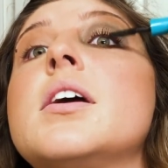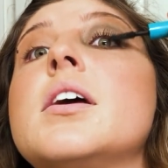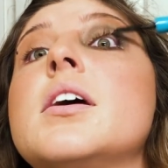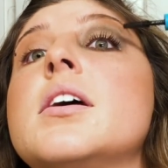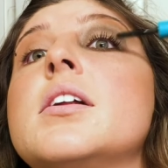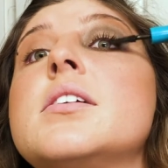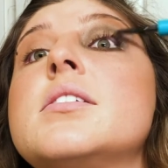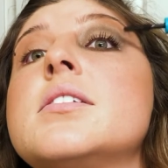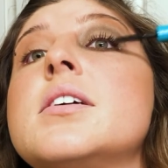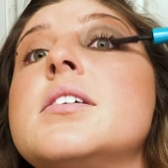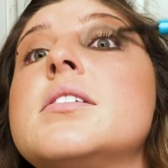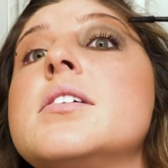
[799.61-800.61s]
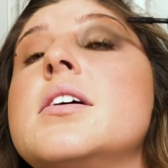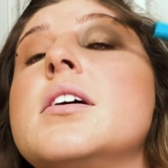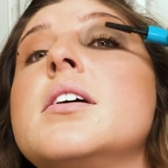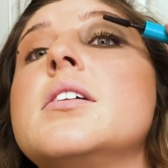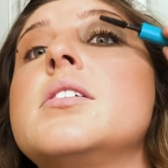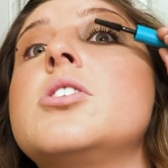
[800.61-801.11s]
and it's nice
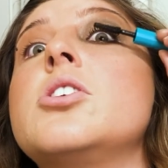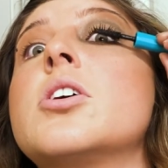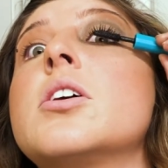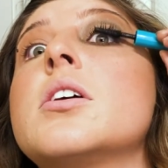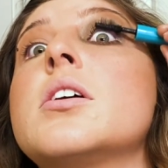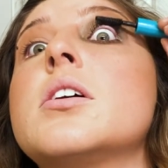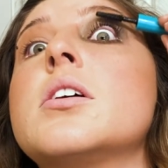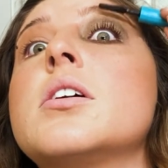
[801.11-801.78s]
and dark.